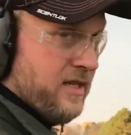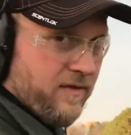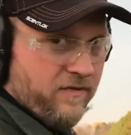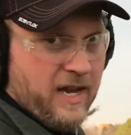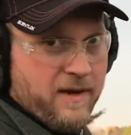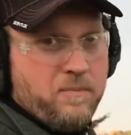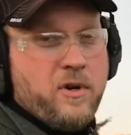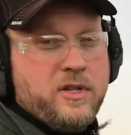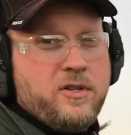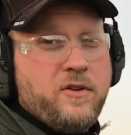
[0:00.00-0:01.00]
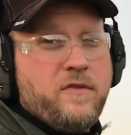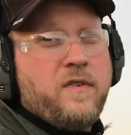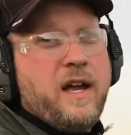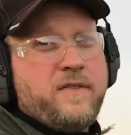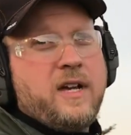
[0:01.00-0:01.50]
is the
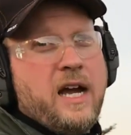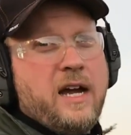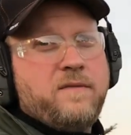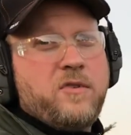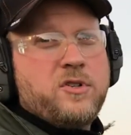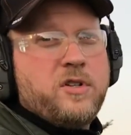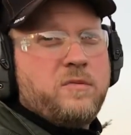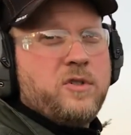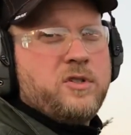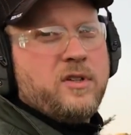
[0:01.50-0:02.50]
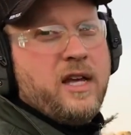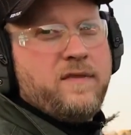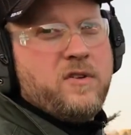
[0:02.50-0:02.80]
5.25 comp version, which a lot